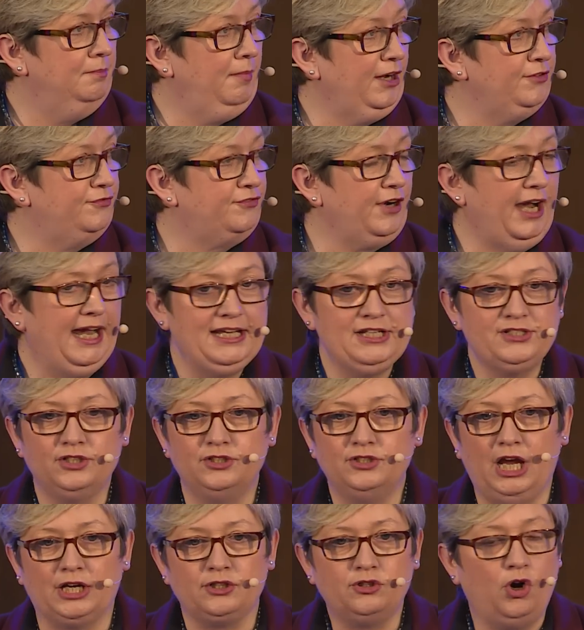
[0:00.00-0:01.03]
My friend
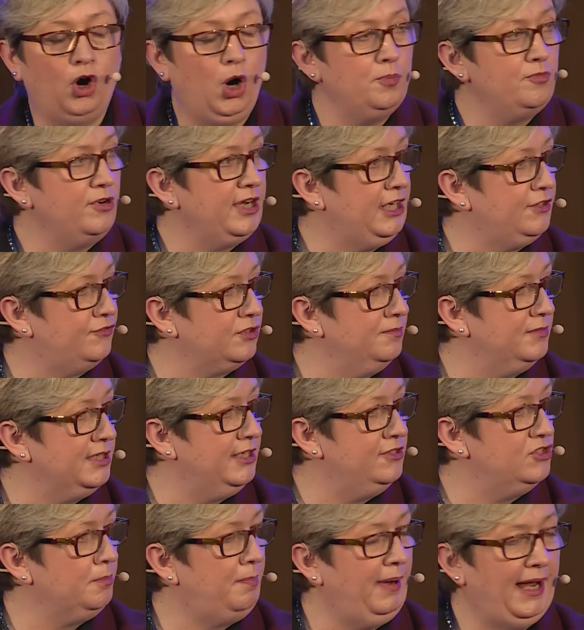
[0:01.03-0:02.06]
and comrade from
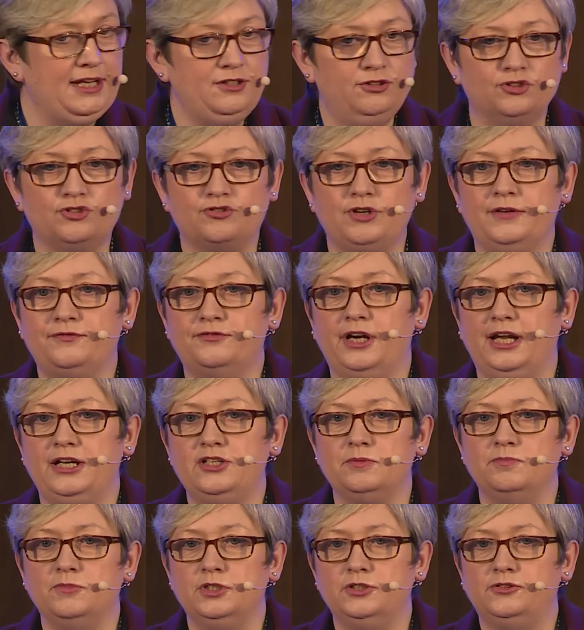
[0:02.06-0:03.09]
the independence
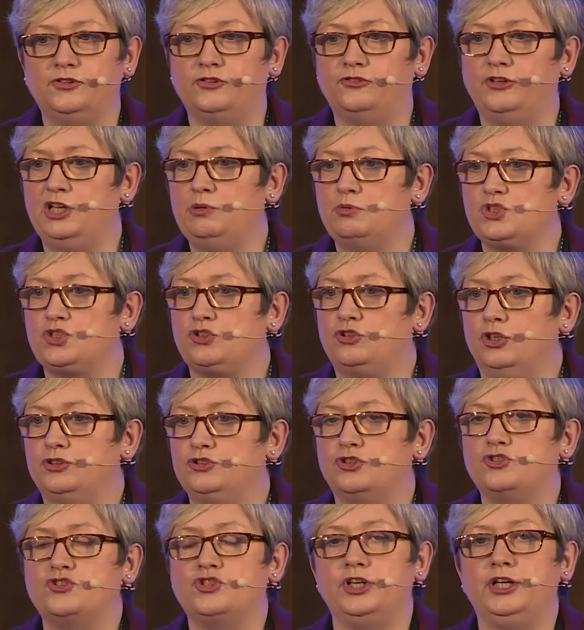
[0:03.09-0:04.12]
referendum, the distinguished
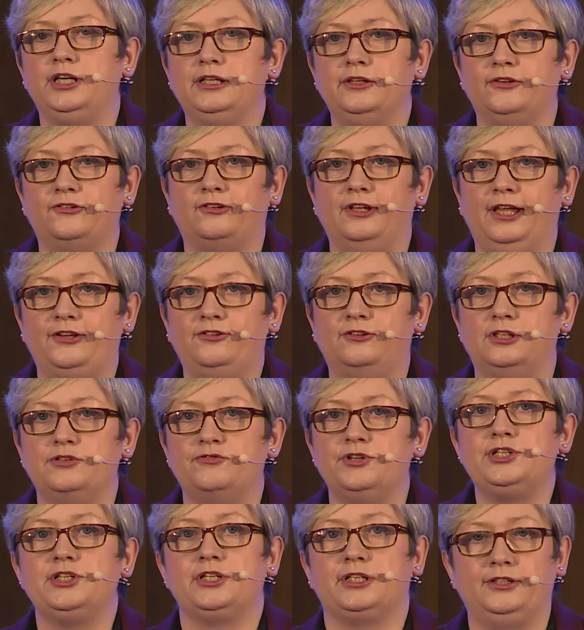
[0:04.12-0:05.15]
Scottish journalist
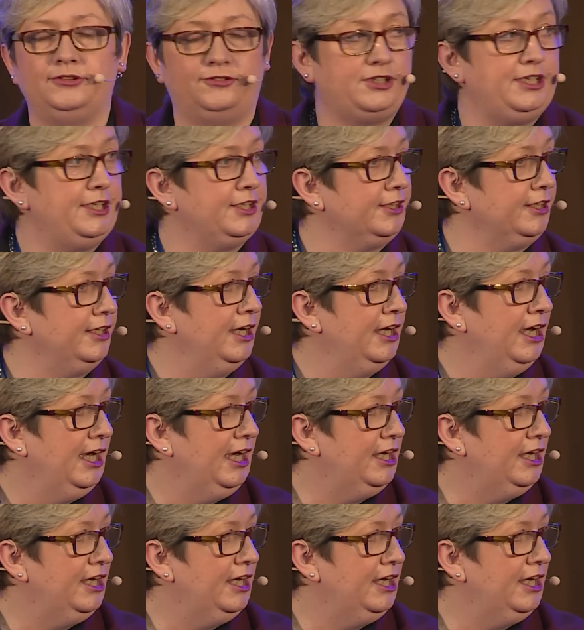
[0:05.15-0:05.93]
Leslie Riddick, is here,